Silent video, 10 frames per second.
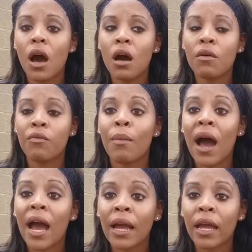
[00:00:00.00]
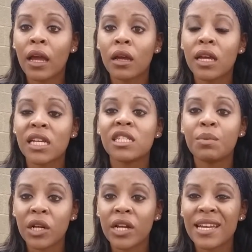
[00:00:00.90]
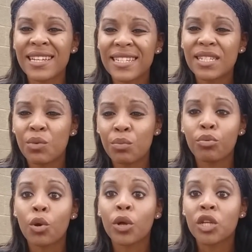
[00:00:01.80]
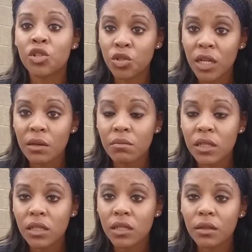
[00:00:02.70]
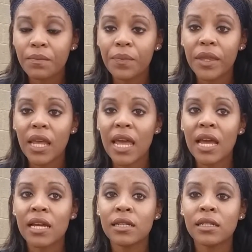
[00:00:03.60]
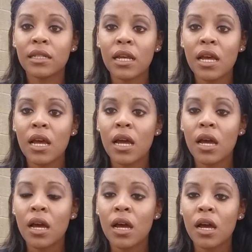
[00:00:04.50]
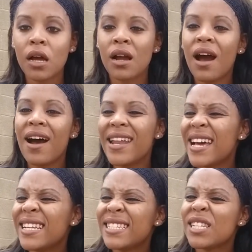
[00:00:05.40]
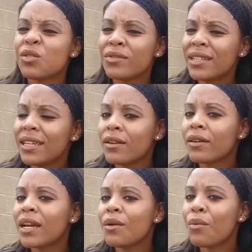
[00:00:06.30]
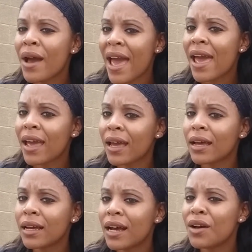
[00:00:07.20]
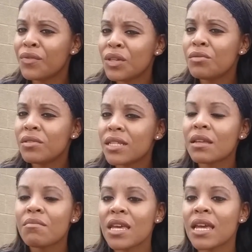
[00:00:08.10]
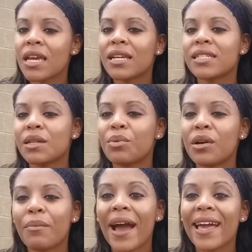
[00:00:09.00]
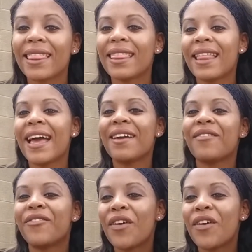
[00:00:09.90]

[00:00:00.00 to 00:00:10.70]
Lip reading: of my experience with broken dreams. And God has this really great way of using me to put my life